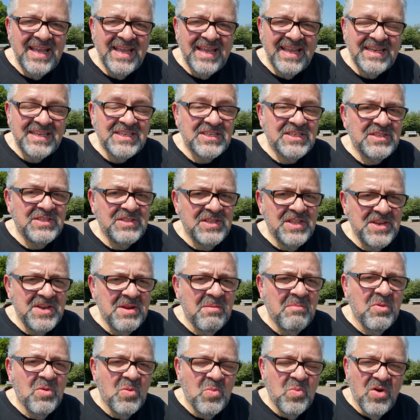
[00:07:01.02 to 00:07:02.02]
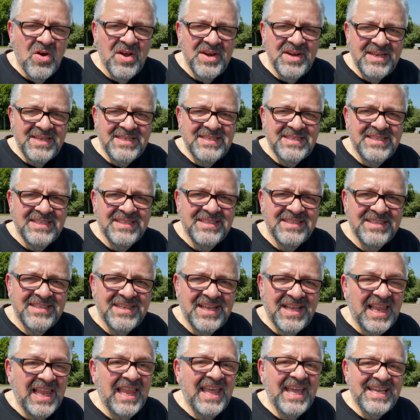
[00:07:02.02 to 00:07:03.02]
It's the number one, it's the
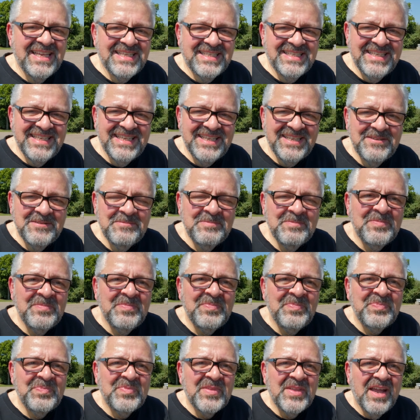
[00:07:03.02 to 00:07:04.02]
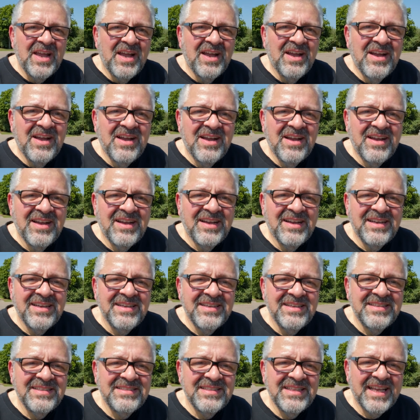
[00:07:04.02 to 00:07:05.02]
classic. Uh,
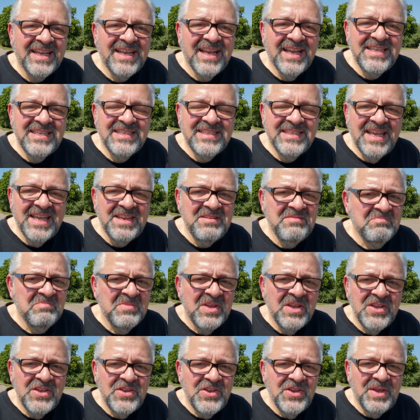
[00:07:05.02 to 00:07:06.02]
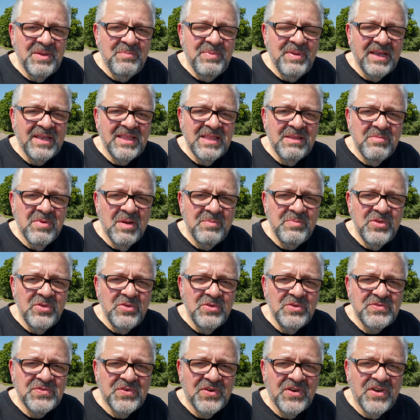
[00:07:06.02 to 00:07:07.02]
like I said, you can pick them up
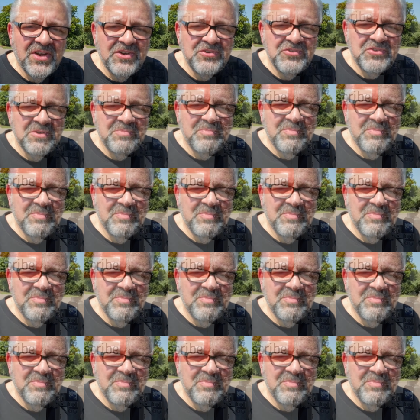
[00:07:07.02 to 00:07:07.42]
used for 100